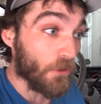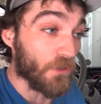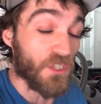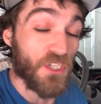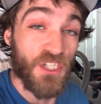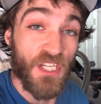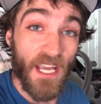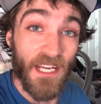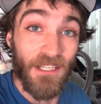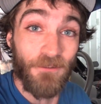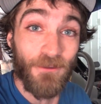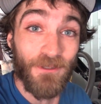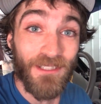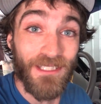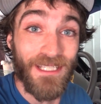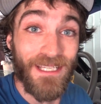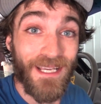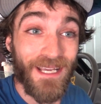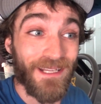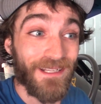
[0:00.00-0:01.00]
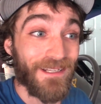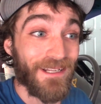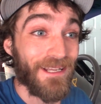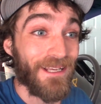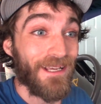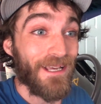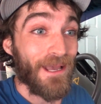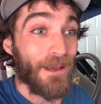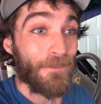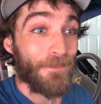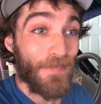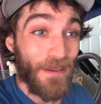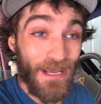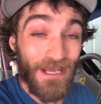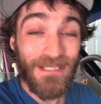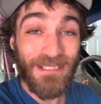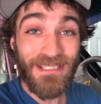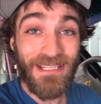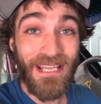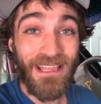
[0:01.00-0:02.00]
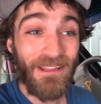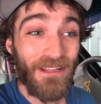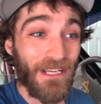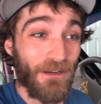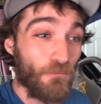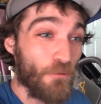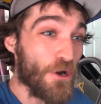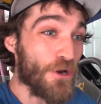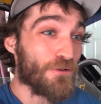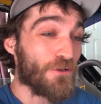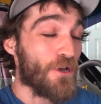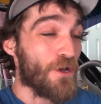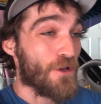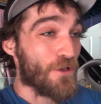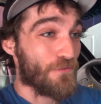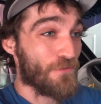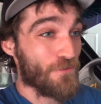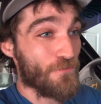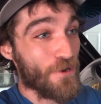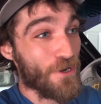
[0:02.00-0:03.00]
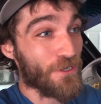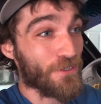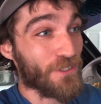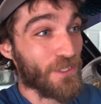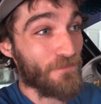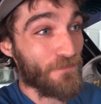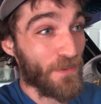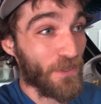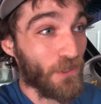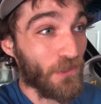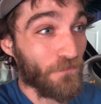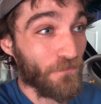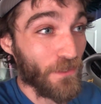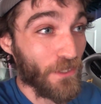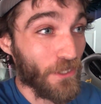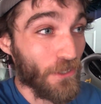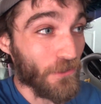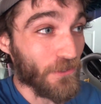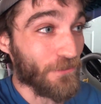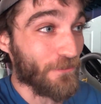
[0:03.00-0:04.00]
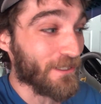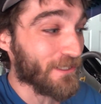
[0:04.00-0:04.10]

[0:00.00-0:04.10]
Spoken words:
genuinely get pissed. They're like, where's the build videos?